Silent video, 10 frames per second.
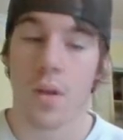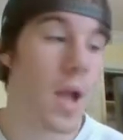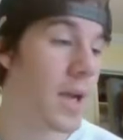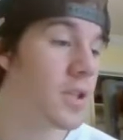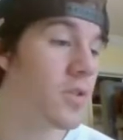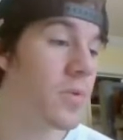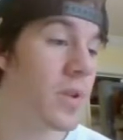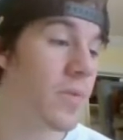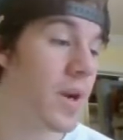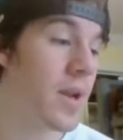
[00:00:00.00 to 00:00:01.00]
I should
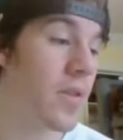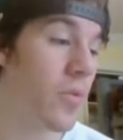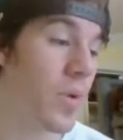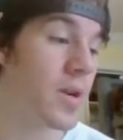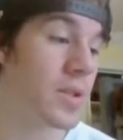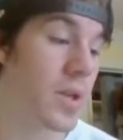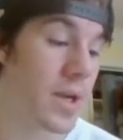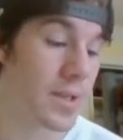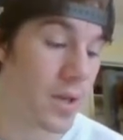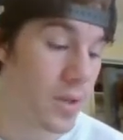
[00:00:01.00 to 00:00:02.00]
really write down the winner so I
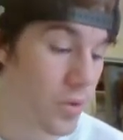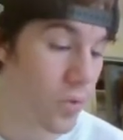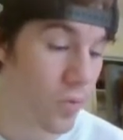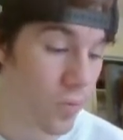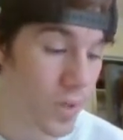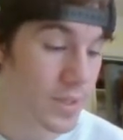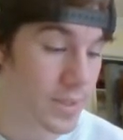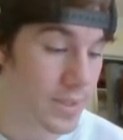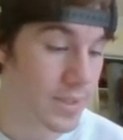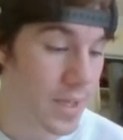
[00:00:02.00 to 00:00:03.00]
can tell you who
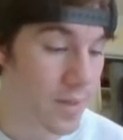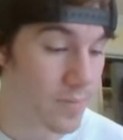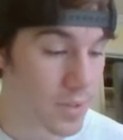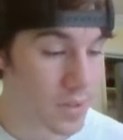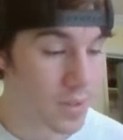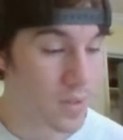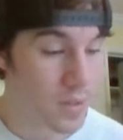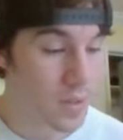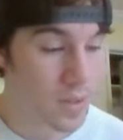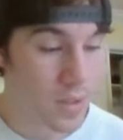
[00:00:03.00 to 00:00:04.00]
wins these games.
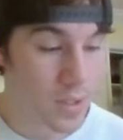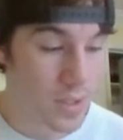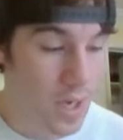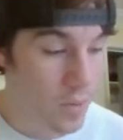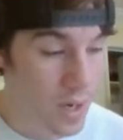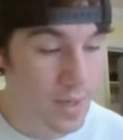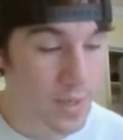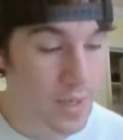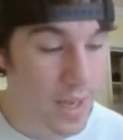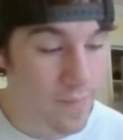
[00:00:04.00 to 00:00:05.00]
Because now we're
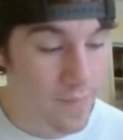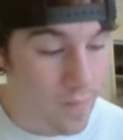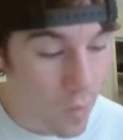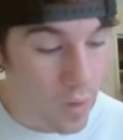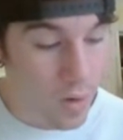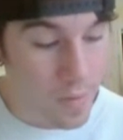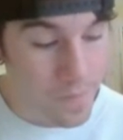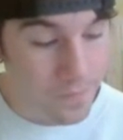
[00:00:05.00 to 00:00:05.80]
heading to game 4.